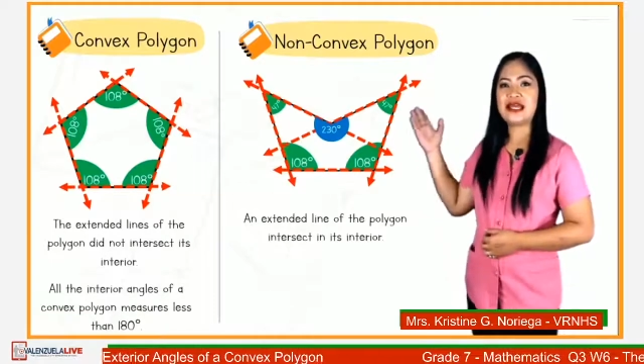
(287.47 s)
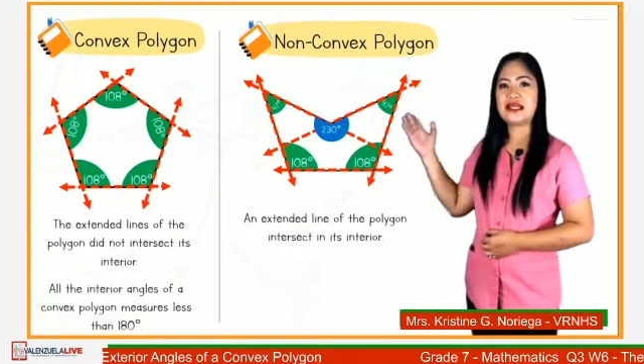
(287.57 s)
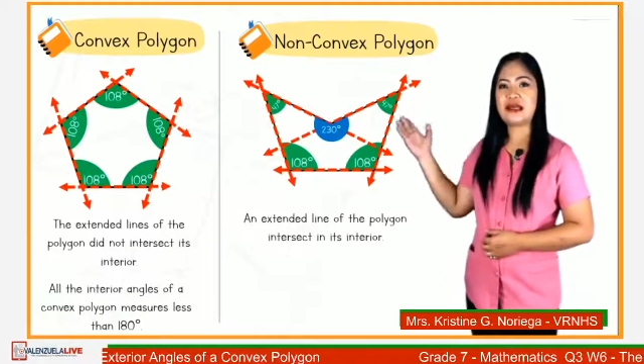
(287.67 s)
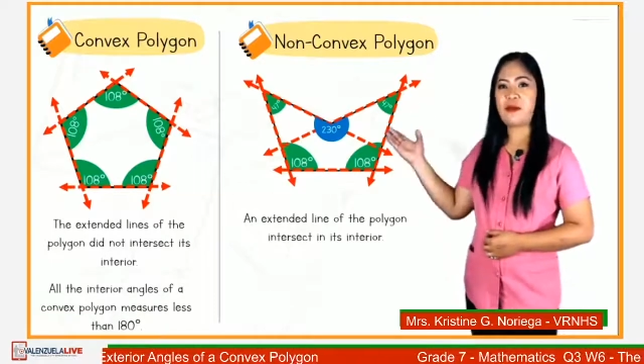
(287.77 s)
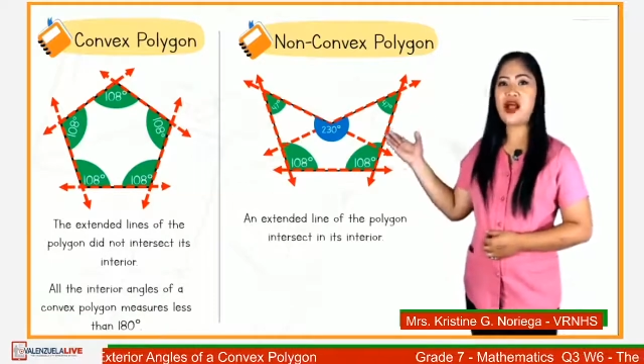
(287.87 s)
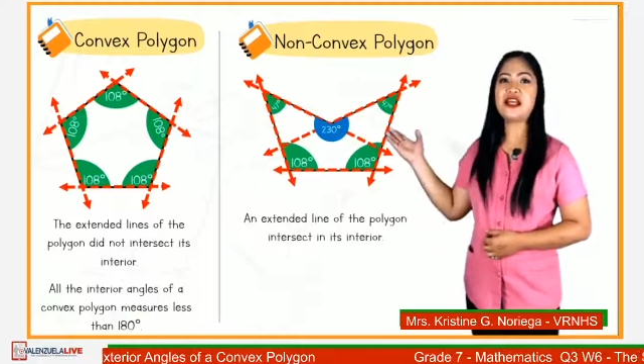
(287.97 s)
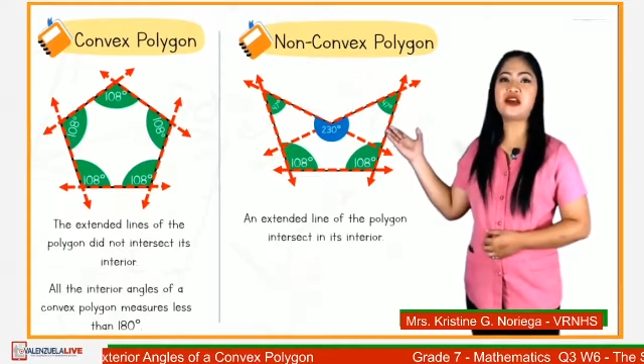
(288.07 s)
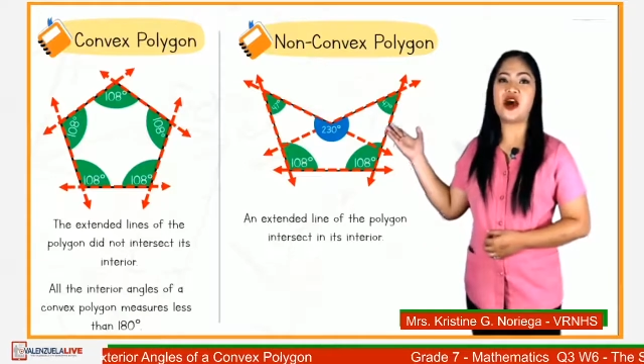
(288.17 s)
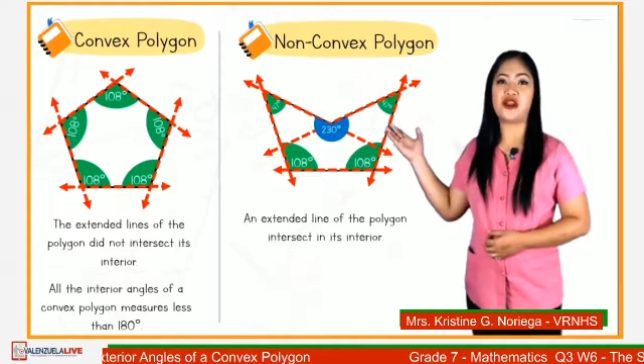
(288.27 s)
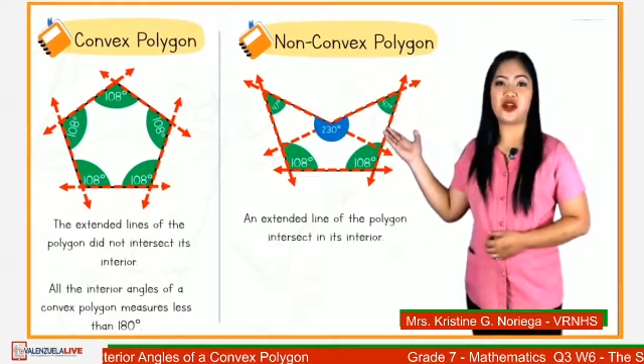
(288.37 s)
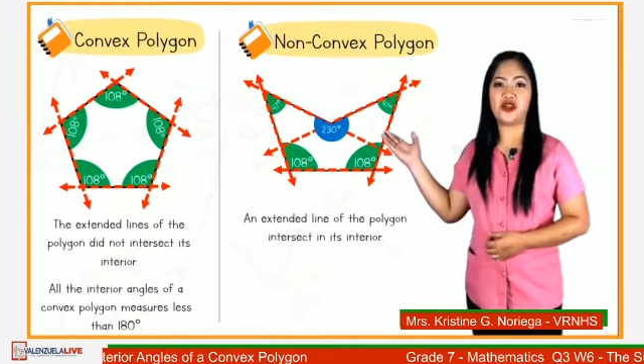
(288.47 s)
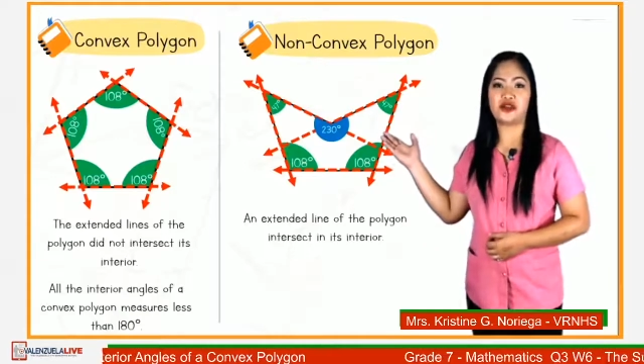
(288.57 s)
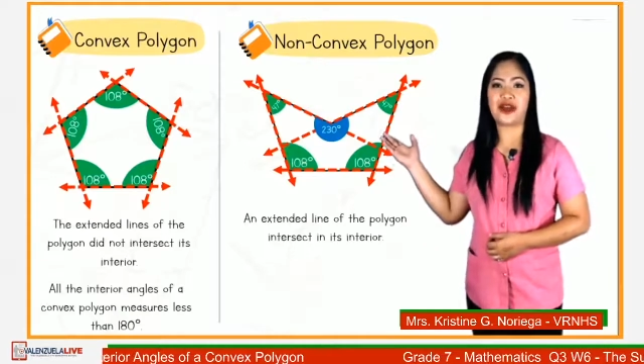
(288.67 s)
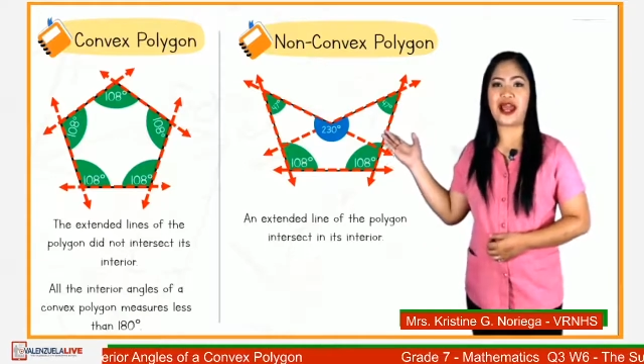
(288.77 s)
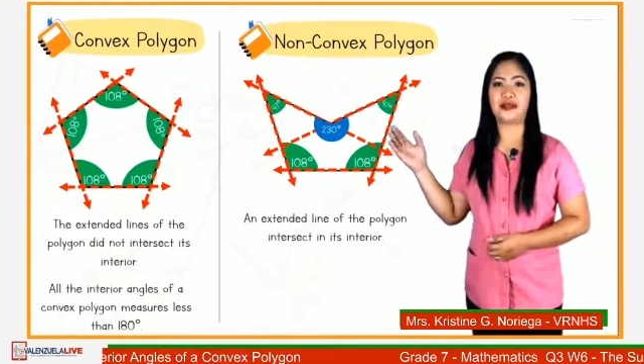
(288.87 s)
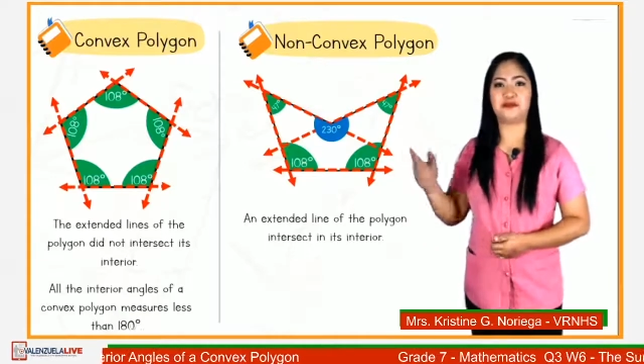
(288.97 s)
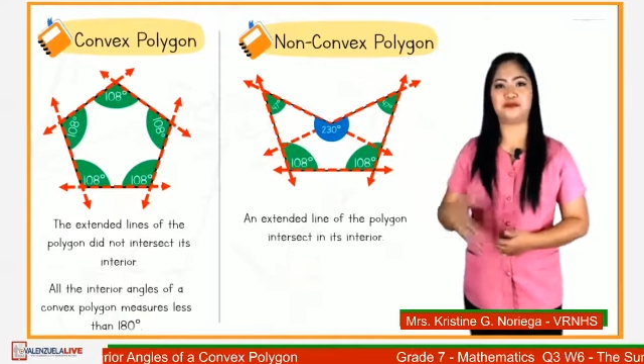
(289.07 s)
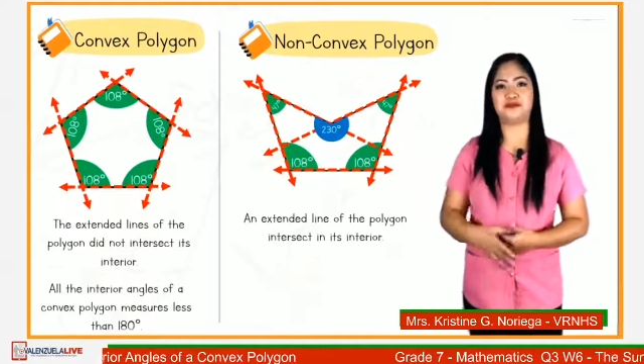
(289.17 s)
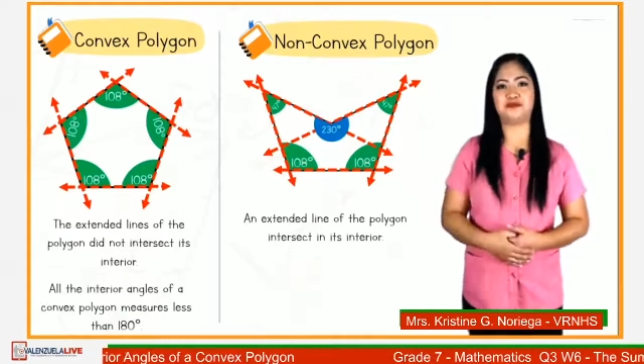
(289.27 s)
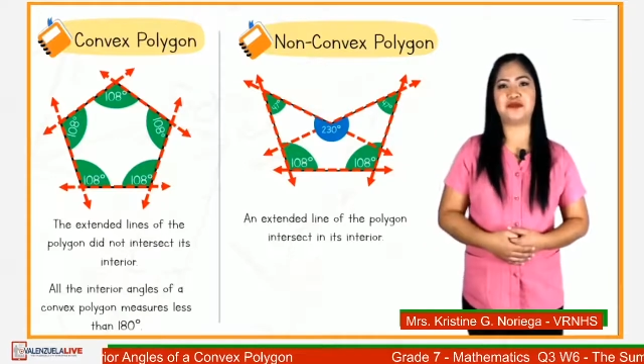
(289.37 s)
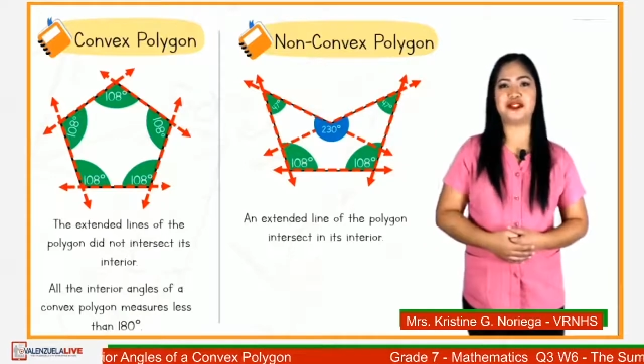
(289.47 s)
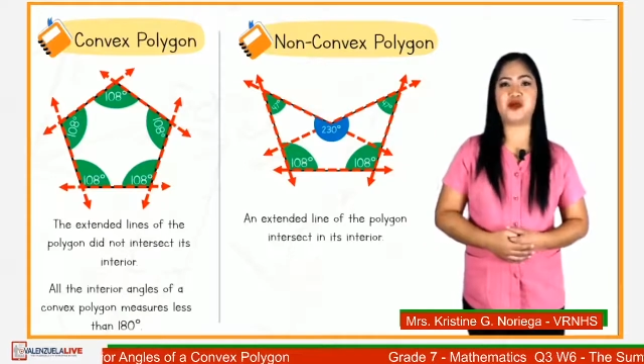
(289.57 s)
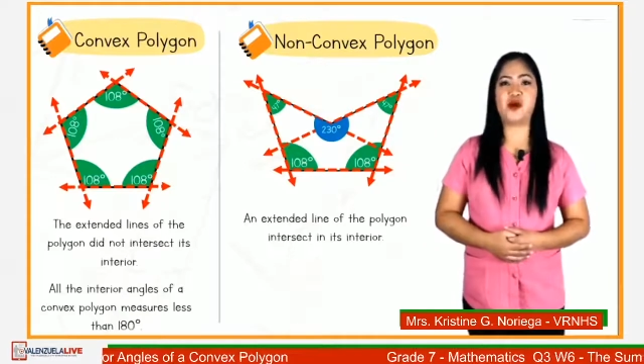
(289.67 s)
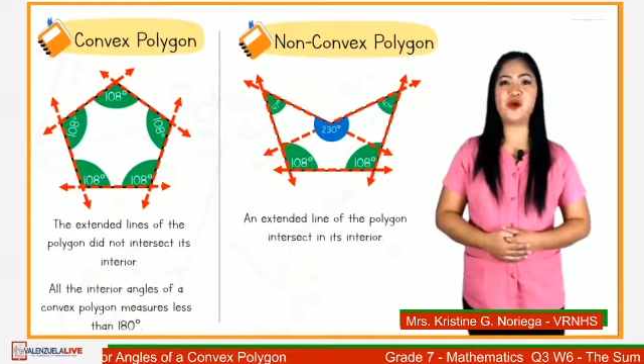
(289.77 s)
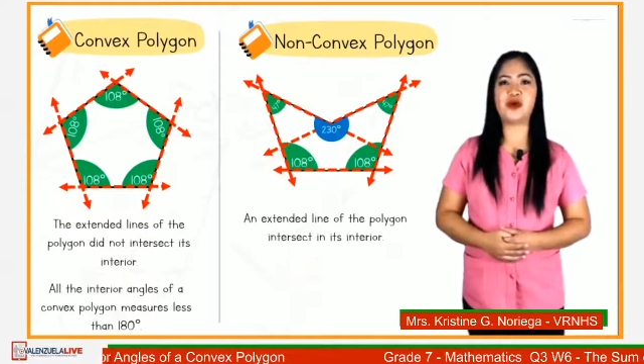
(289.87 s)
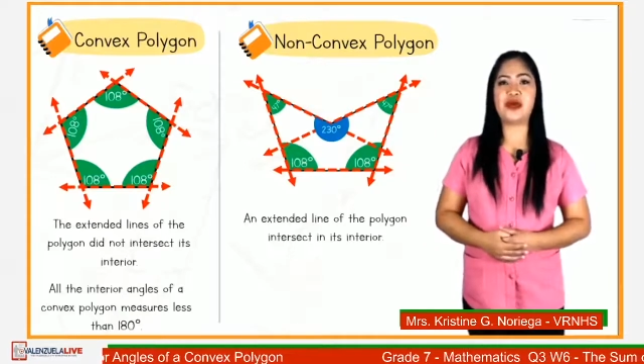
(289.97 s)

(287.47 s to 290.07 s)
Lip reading: polygon on your right. So,